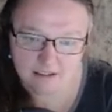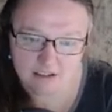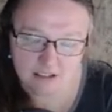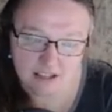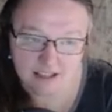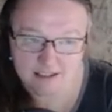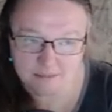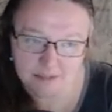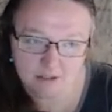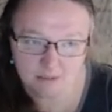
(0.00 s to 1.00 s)
had some
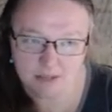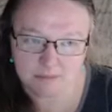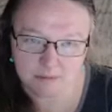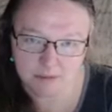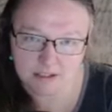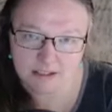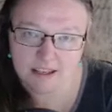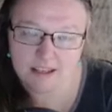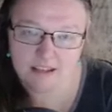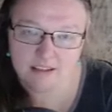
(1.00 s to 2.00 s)
legal paperwork,
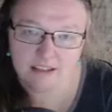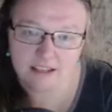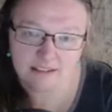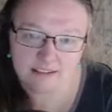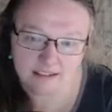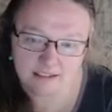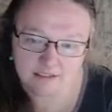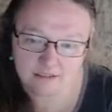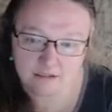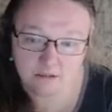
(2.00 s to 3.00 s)
and then
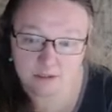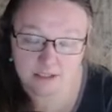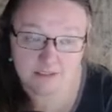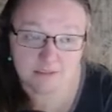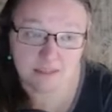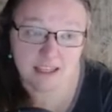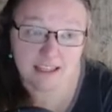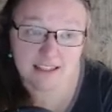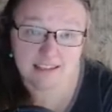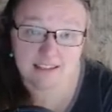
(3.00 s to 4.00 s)
we're going to have some
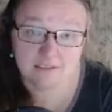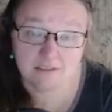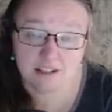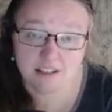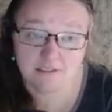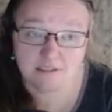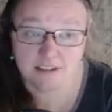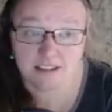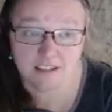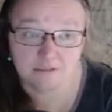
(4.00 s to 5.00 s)
kids and live the rest of our
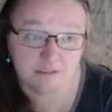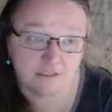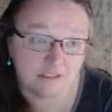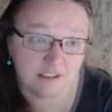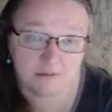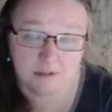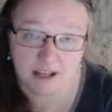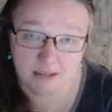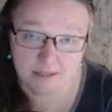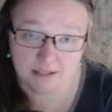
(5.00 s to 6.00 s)
life or till we're
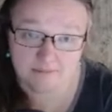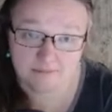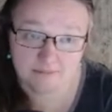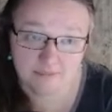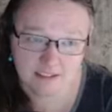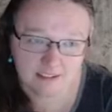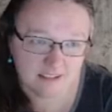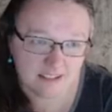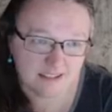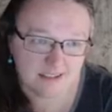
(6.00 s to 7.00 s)
happy.
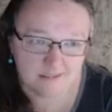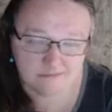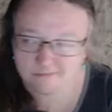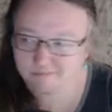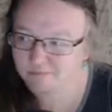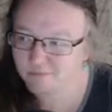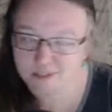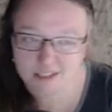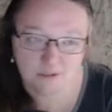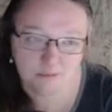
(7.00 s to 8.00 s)
Because once
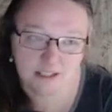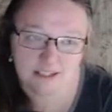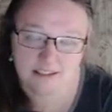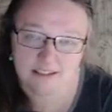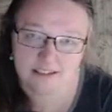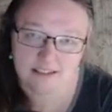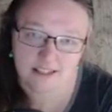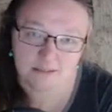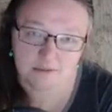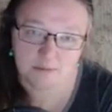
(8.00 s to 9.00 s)
I don't bring anything to the
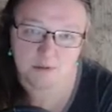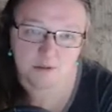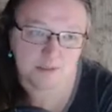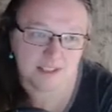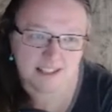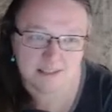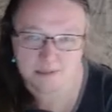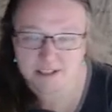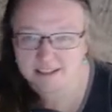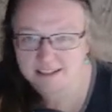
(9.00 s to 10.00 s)
table anymore, once he doesn't bring
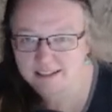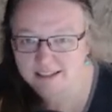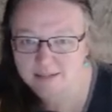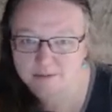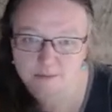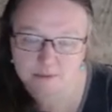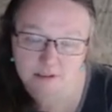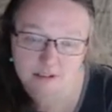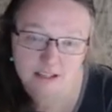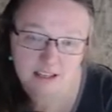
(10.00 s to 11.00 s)
anything to the table anymore,
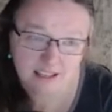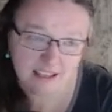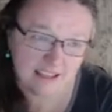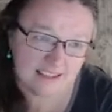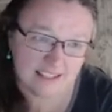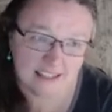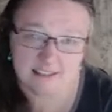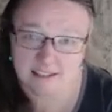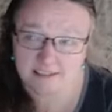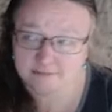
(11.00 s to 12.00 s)
uh, it's kind of done.